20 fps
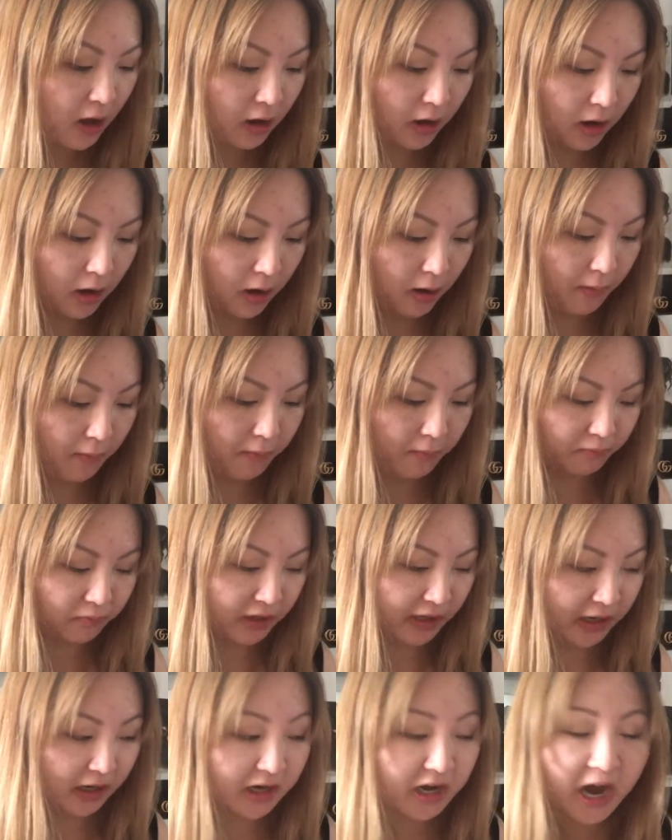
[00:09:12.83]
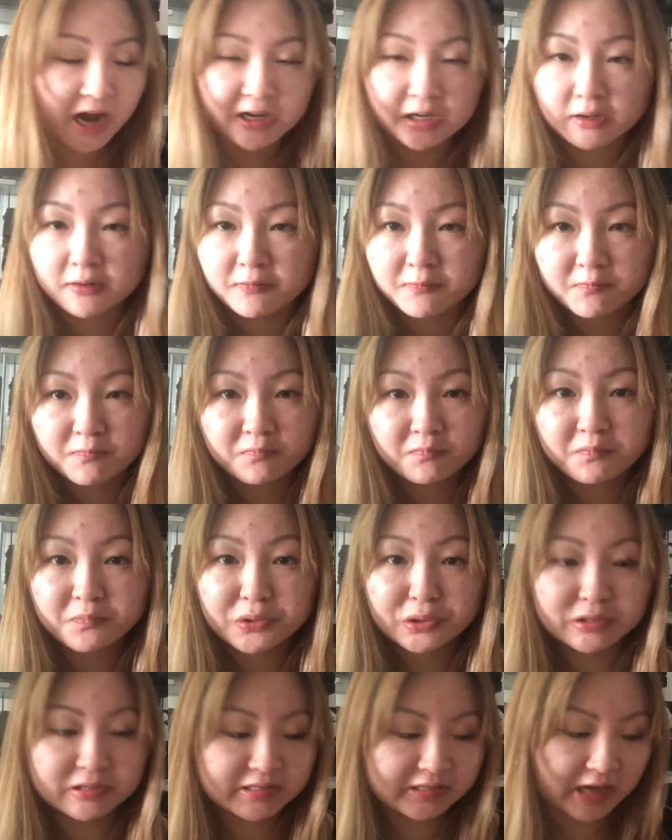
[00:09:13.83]
a
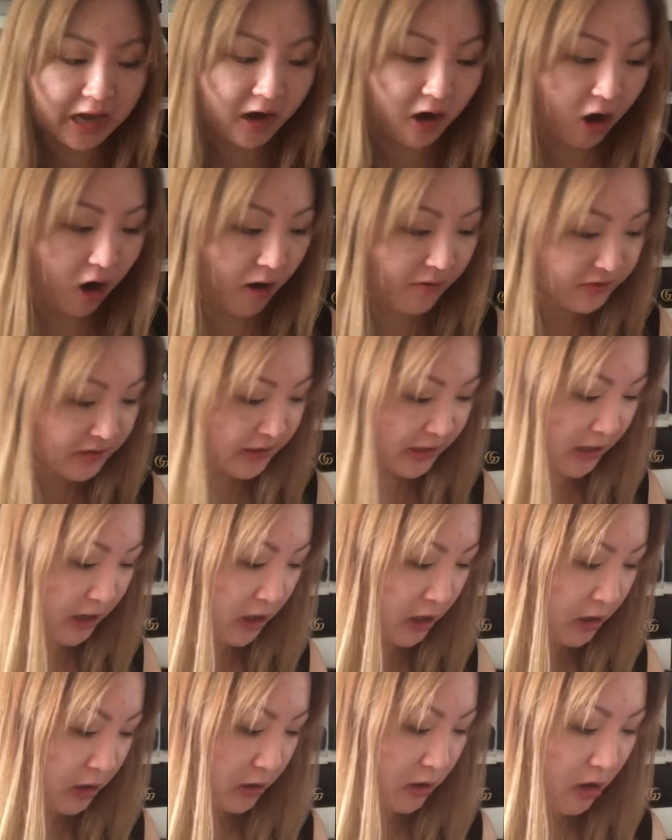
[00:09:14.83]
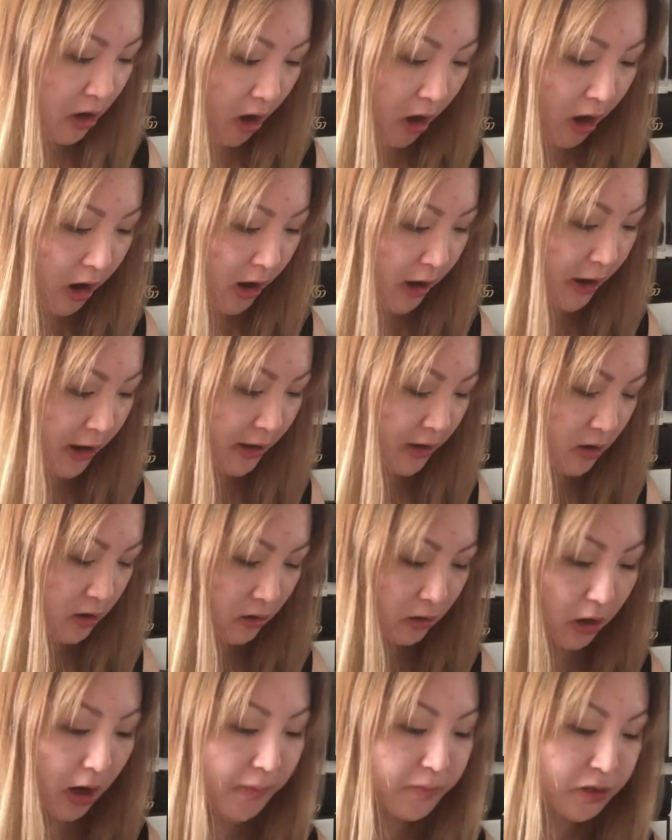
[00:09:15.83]
90% off sale on,
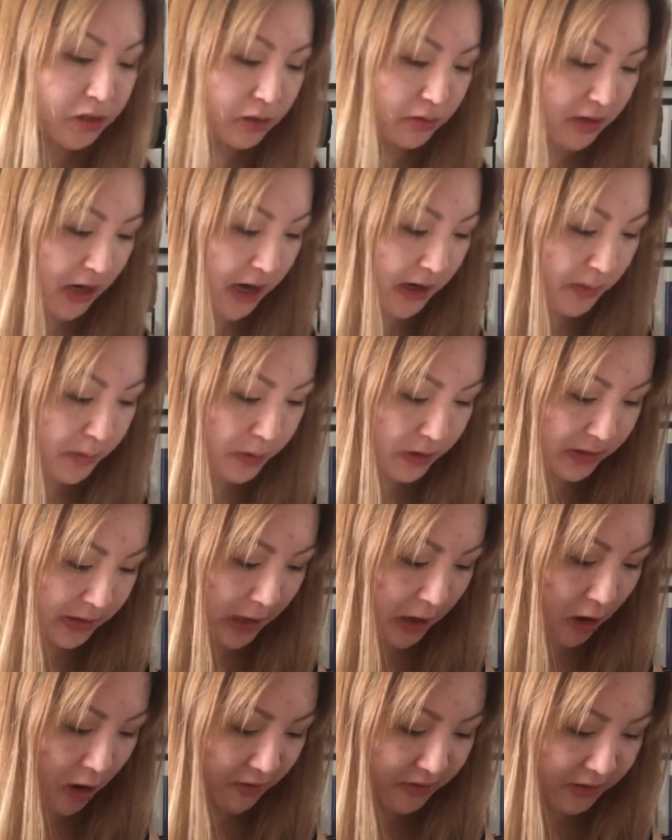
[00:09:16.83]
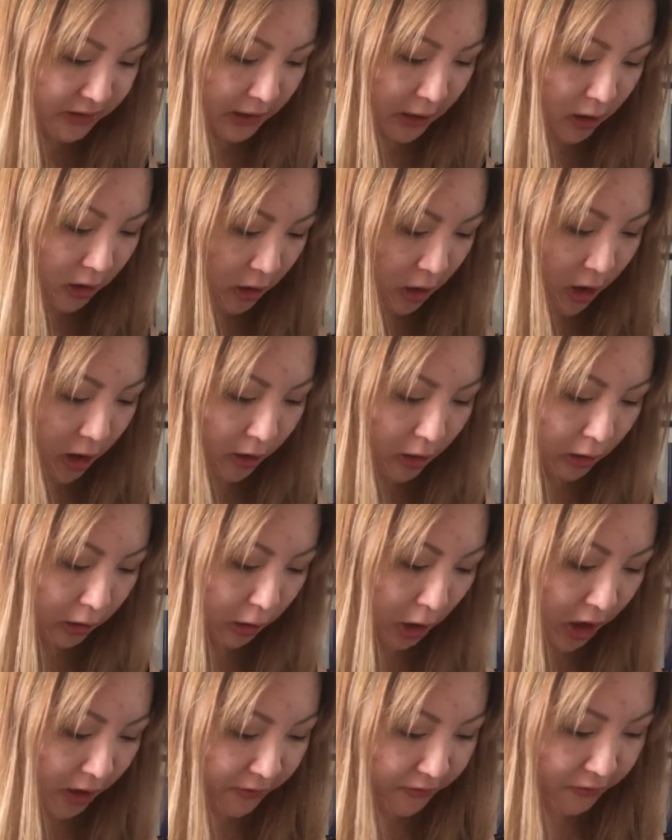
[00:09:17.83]
or up to 90% off sale on a
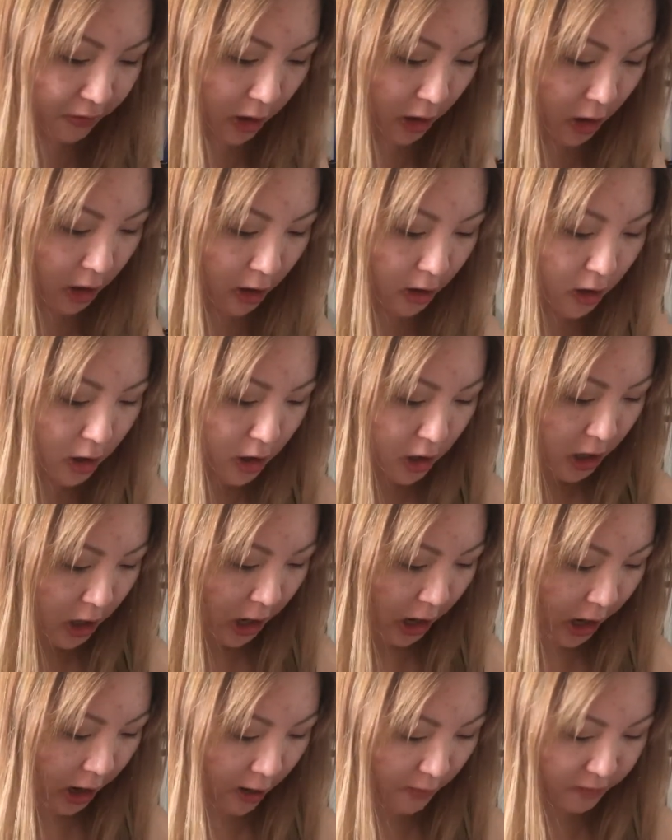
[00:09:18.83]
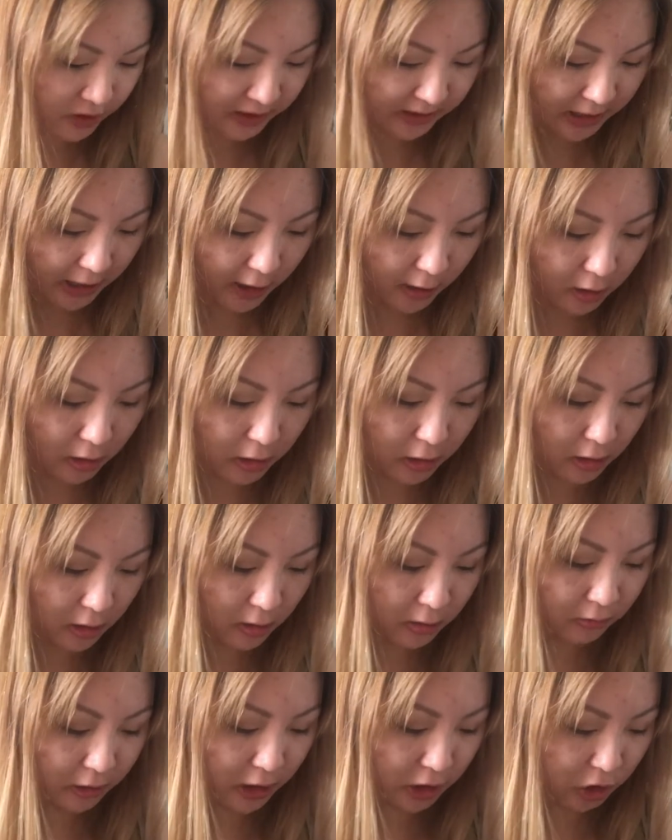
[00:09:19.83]
lot of their
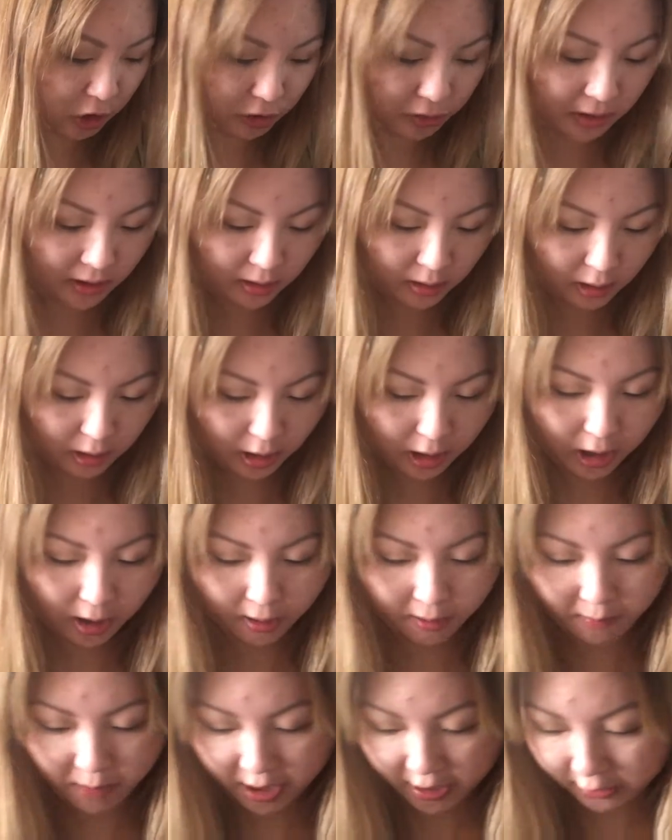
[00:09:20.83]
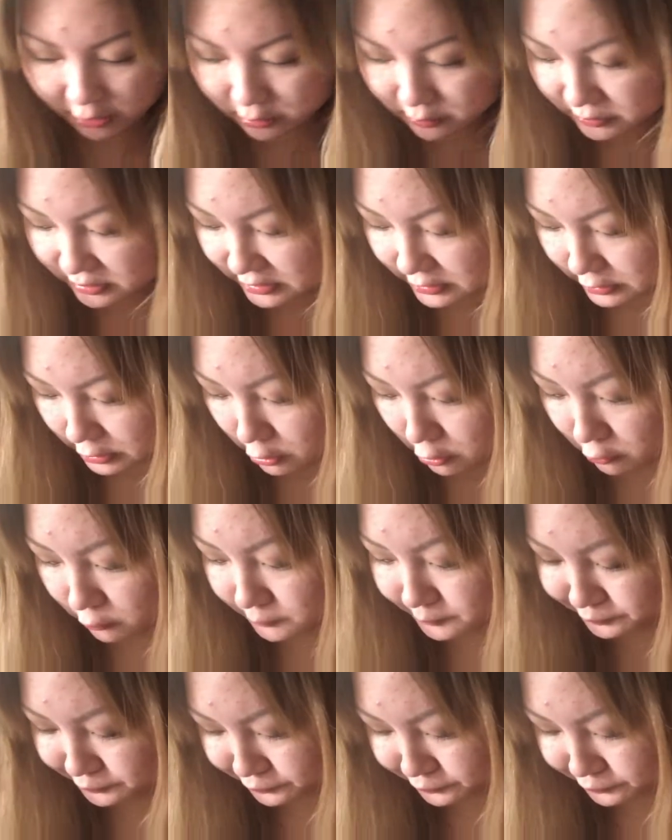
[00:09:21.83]
designer luxury items. So